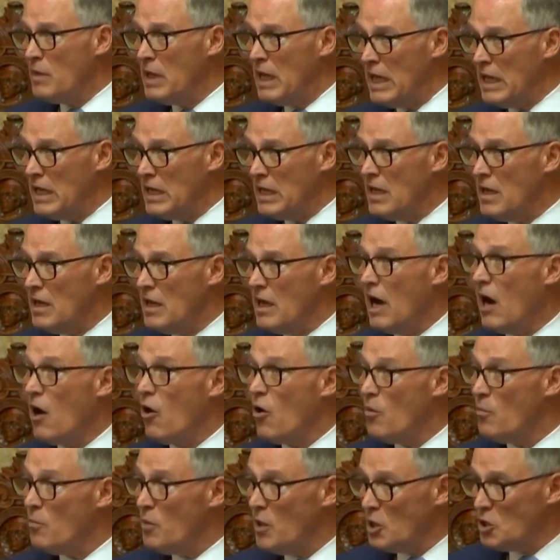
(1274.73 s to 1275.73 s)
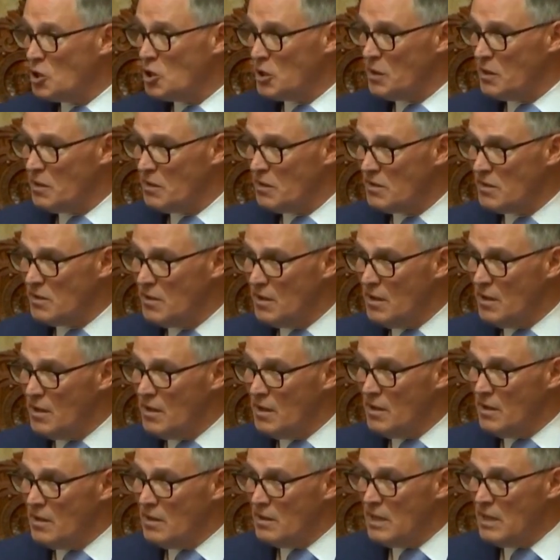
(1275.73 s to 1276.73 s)
to meet our ambitions.
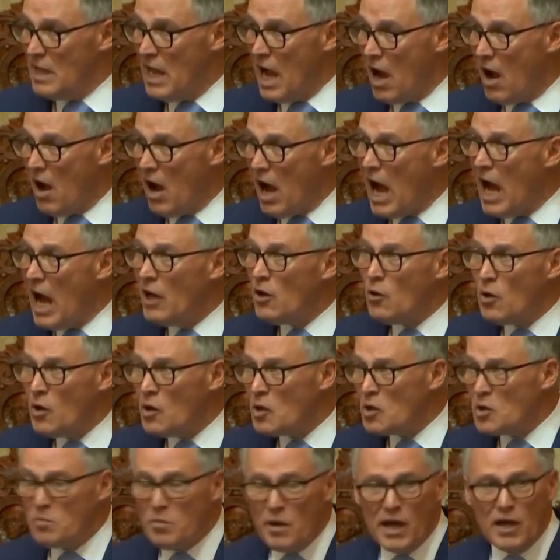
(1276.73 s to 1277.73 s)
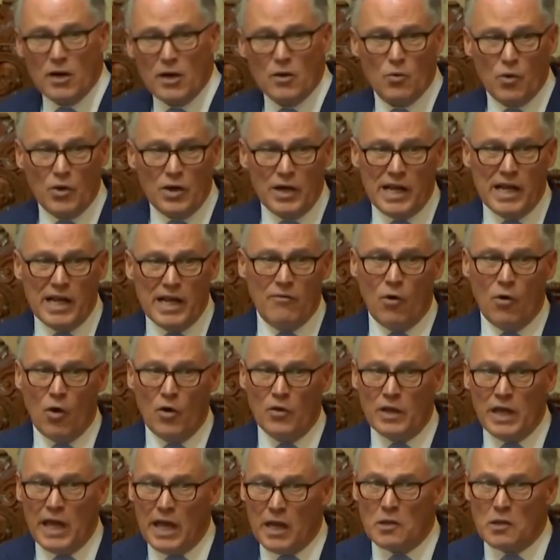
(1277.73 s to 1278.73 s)
Now, I don't expect we're going to have
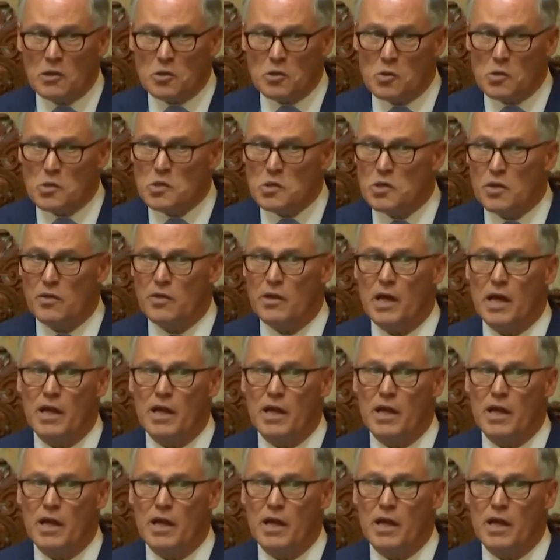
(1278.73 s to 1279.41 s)
all the answers to